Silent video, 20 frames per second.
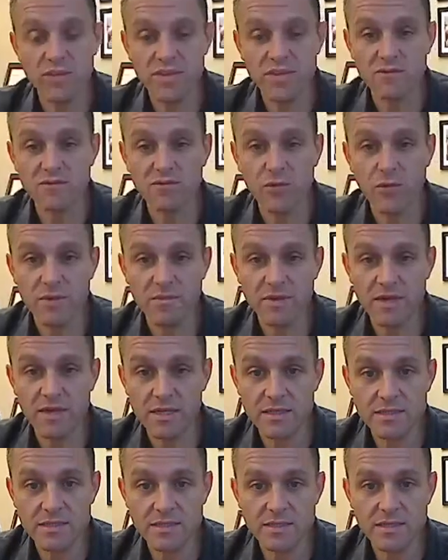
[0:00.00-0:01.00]
within 40
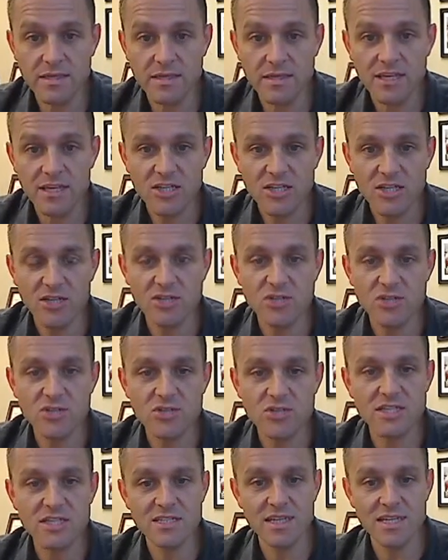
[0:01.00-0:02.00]
minutes.
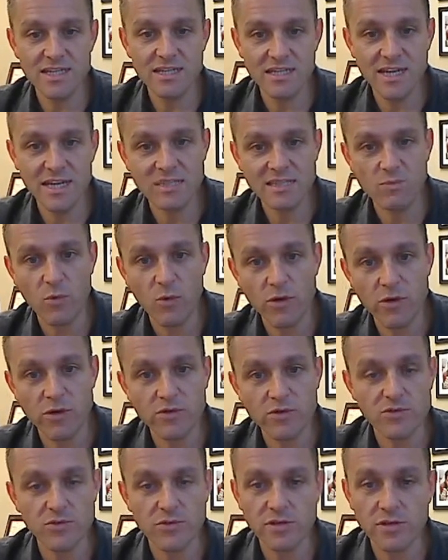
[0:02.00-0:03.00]
Usually it's like the next morning
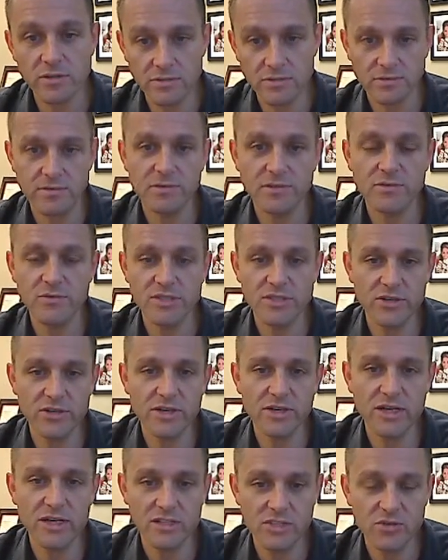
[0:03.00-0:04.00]
you're sore. We
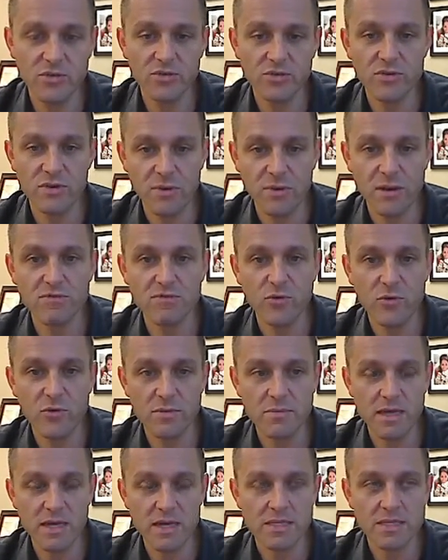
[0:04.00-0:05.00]
started getting sore within about
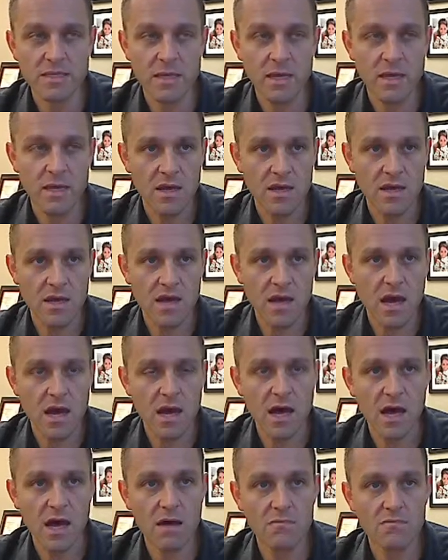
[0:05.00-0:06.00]
40 minutes.
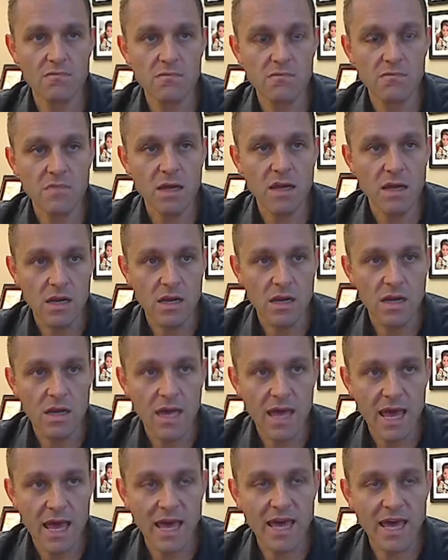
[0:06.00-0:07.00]

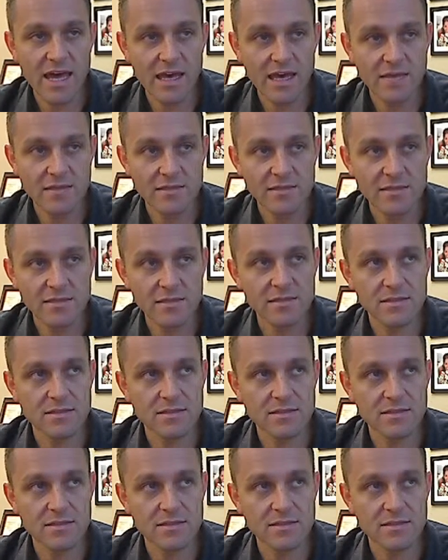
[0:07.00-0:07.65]
And